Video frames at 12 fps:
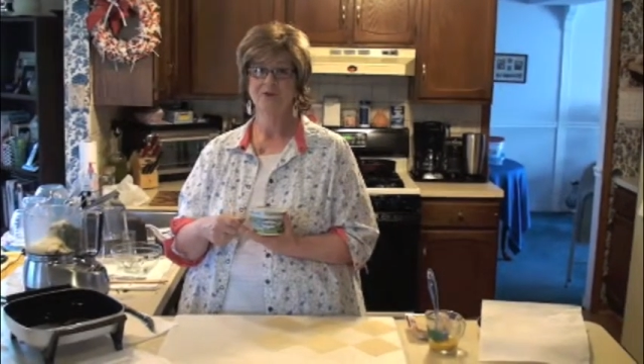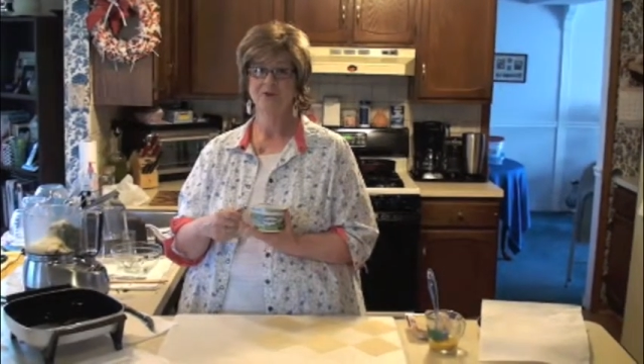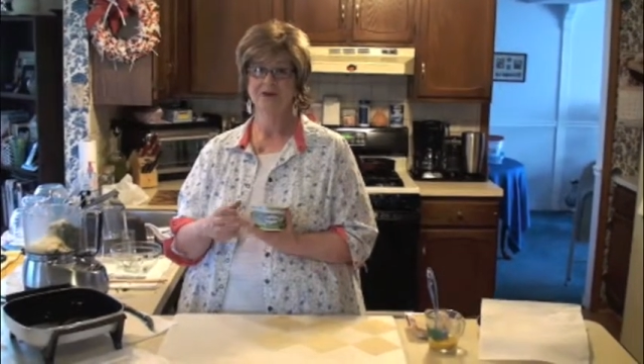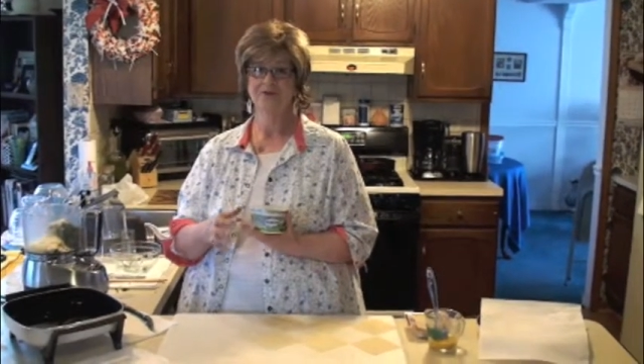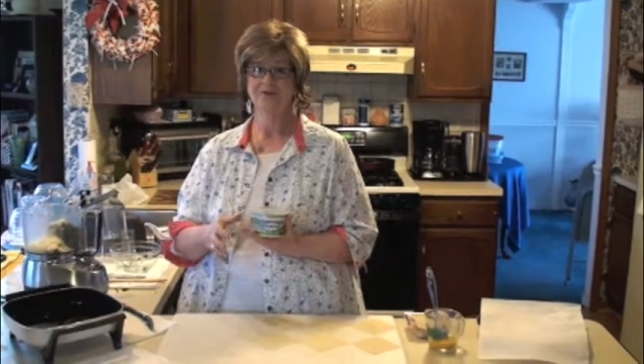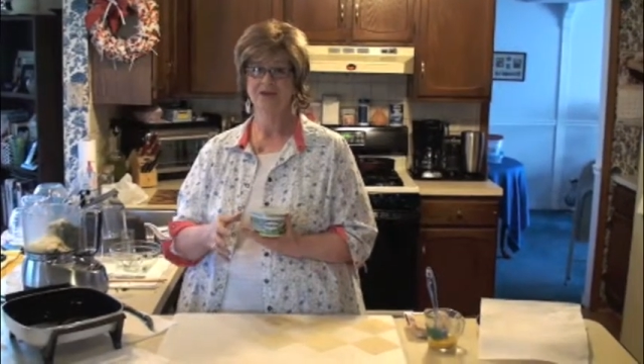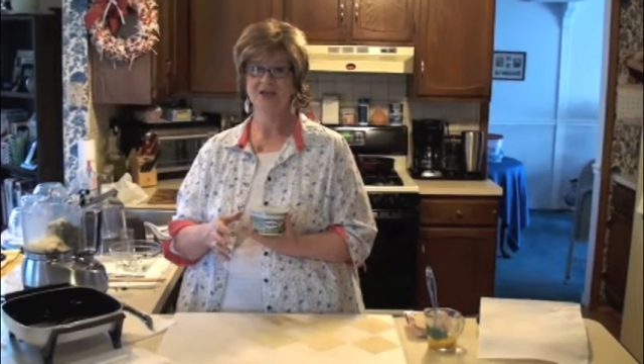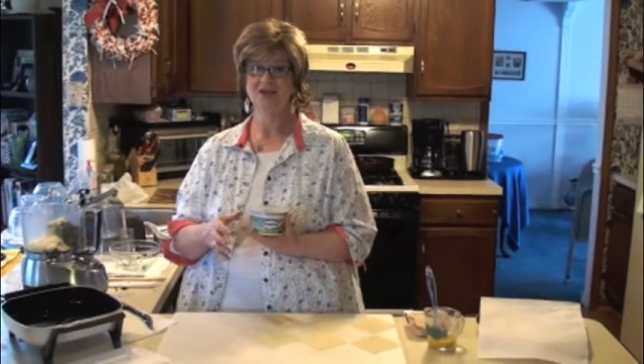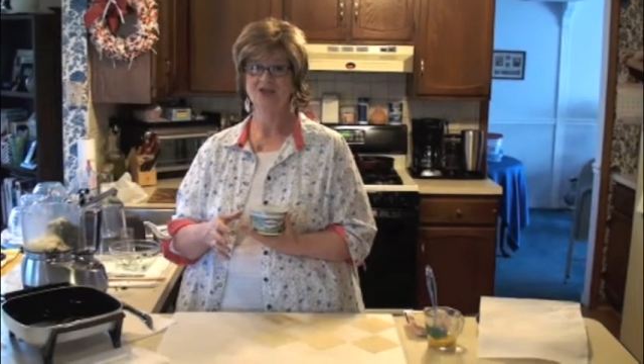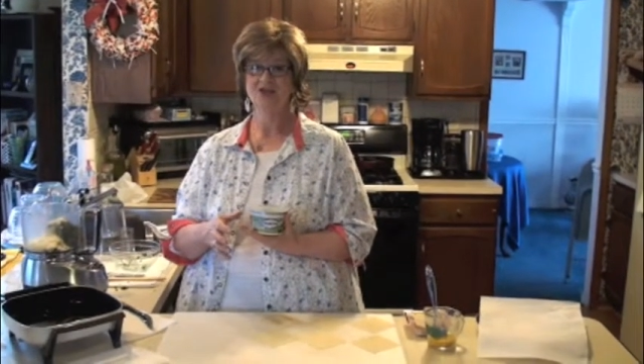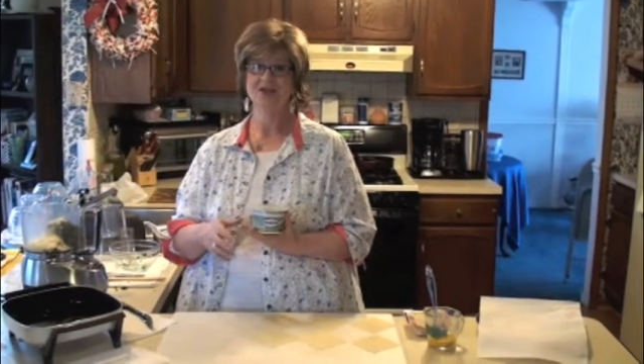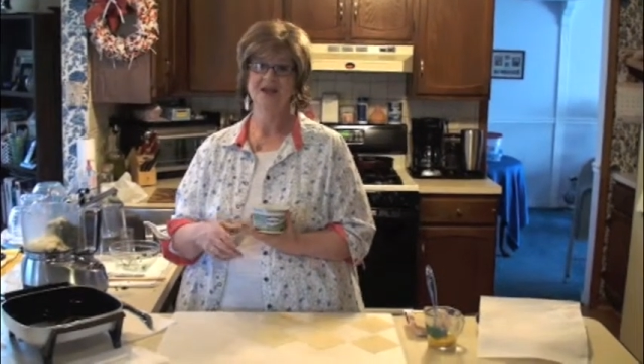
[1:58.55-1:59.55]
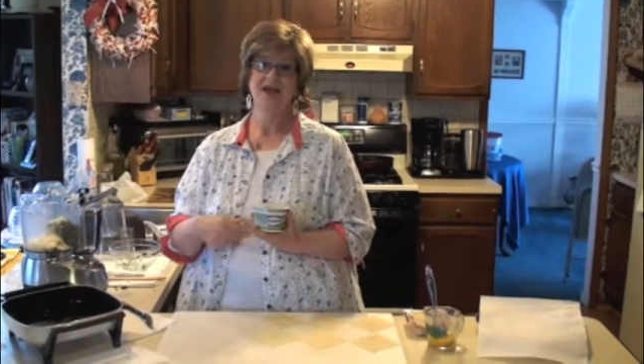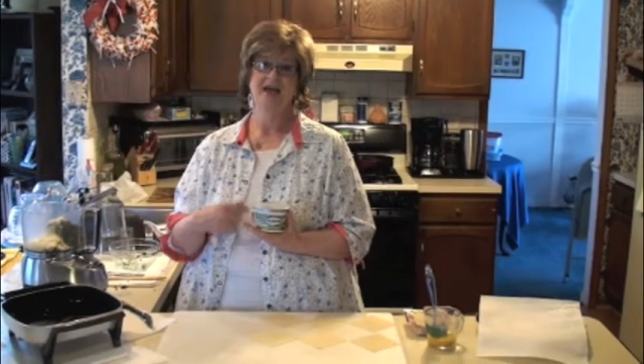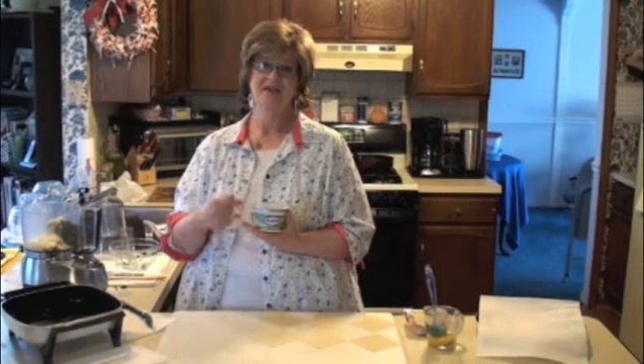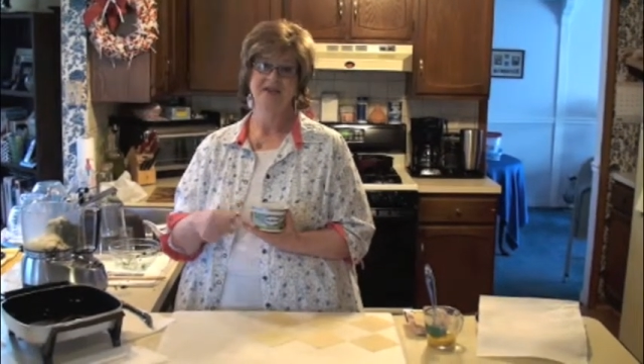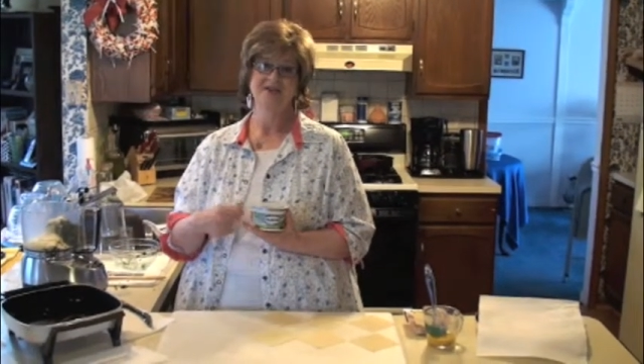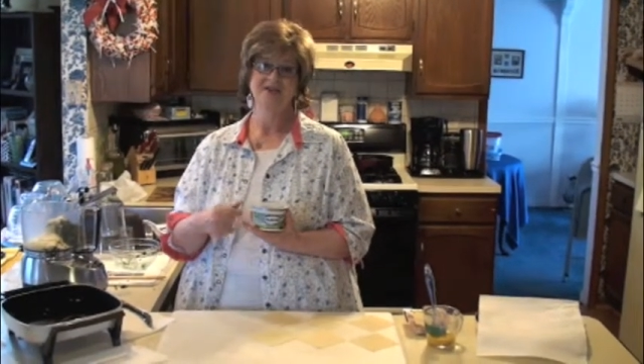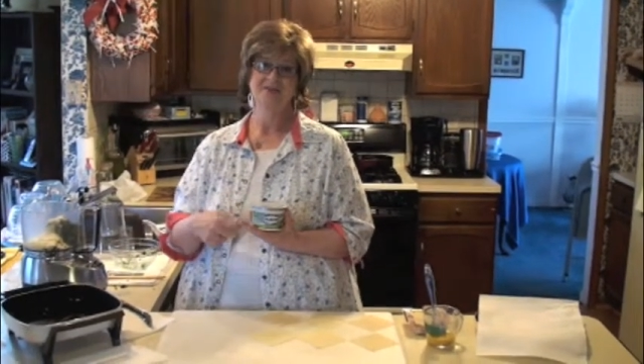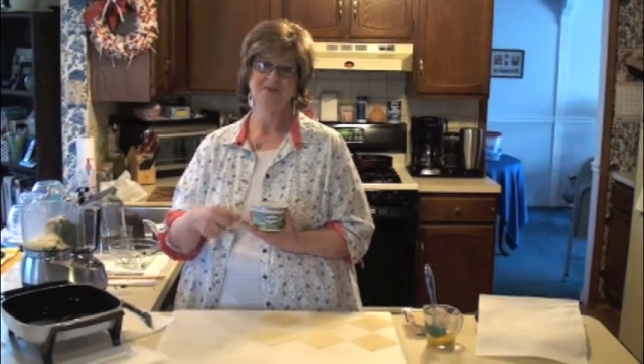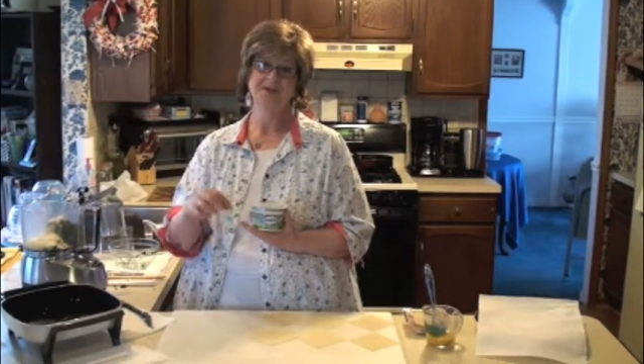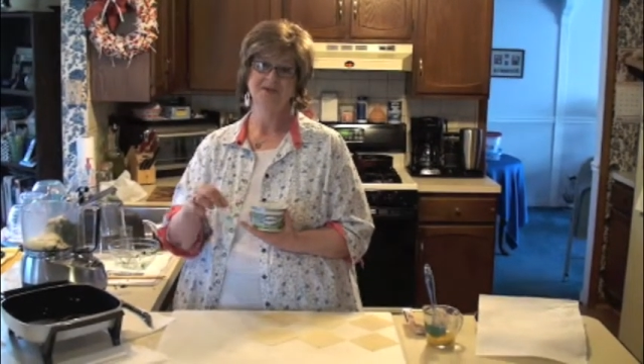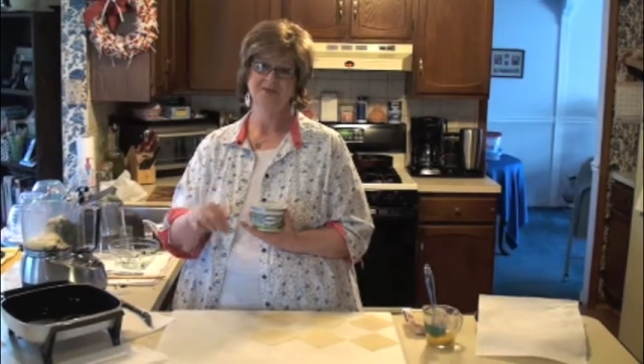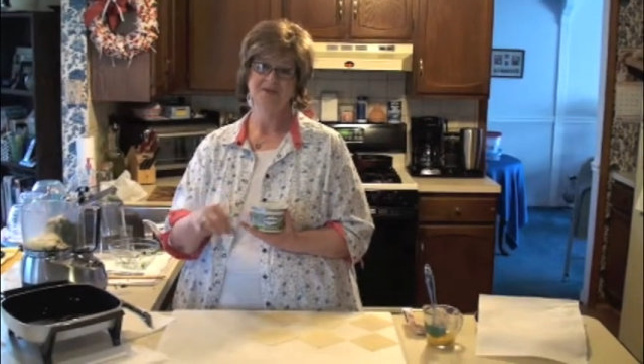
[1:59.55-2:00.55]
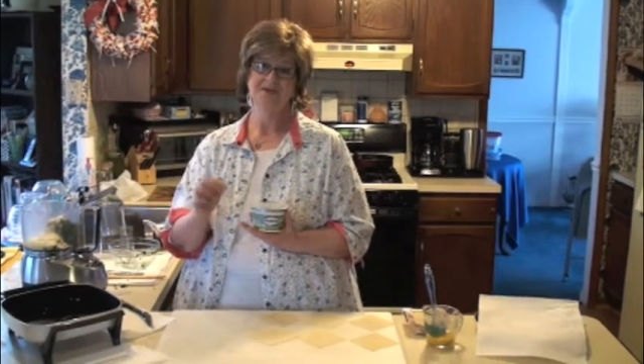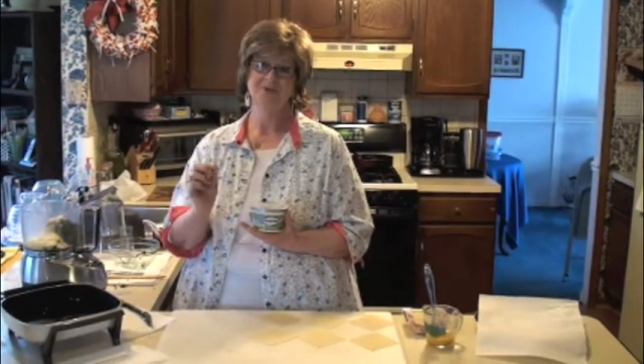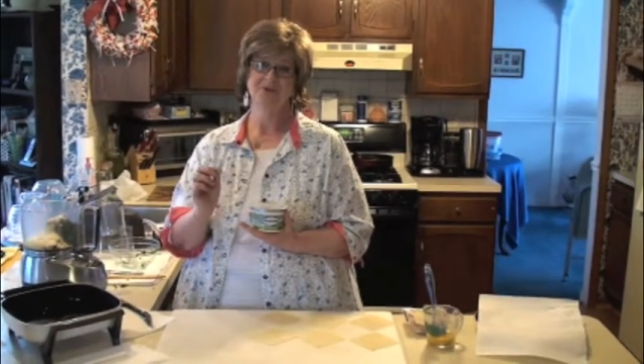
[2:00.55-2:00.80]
when I'm finished, and that's going to be a dipping